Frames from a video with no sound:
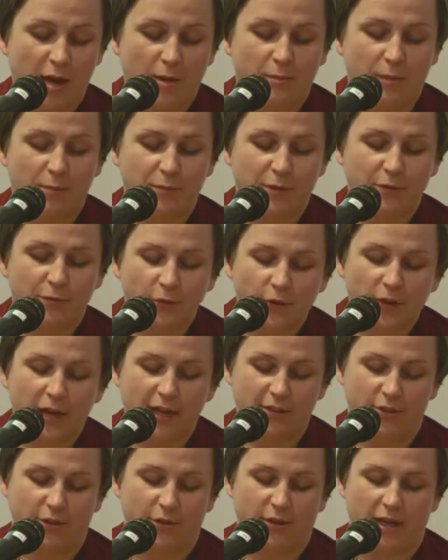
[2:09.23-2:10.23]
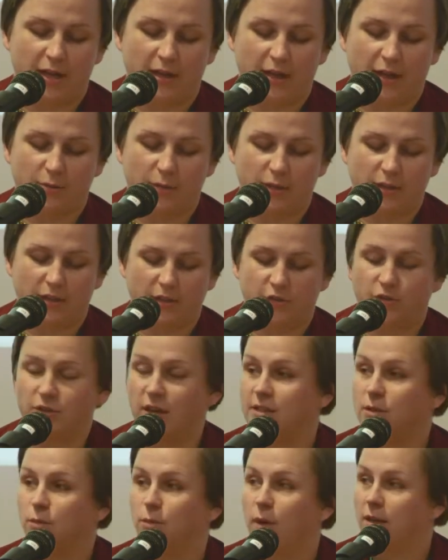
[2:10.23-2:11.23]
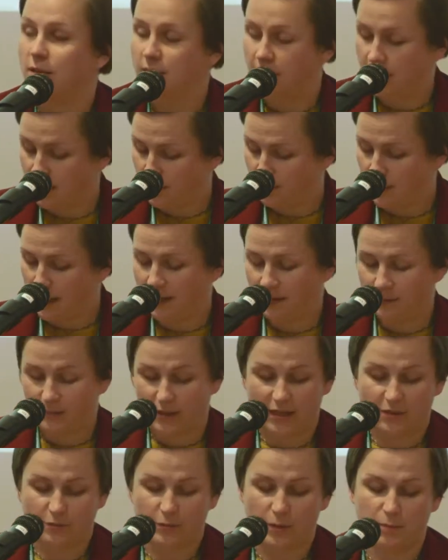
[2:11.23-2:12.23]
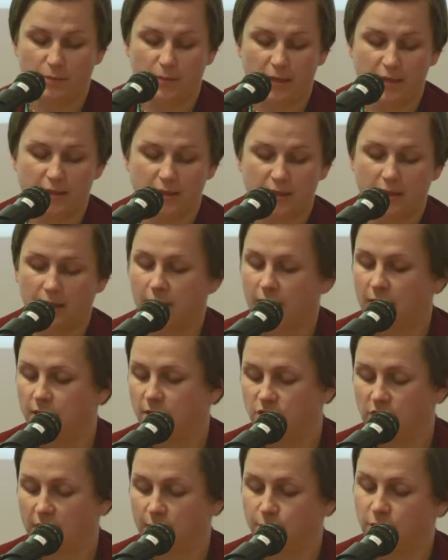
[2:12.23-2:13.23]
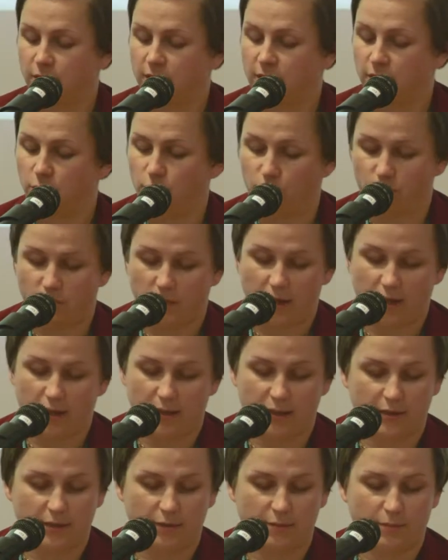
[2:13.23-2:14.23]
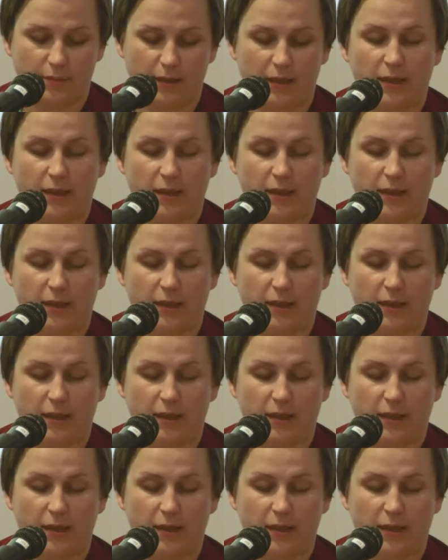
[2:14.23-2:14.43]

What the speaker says: But before I do that, I want to address one thing that might have been missing in the chapter that you read,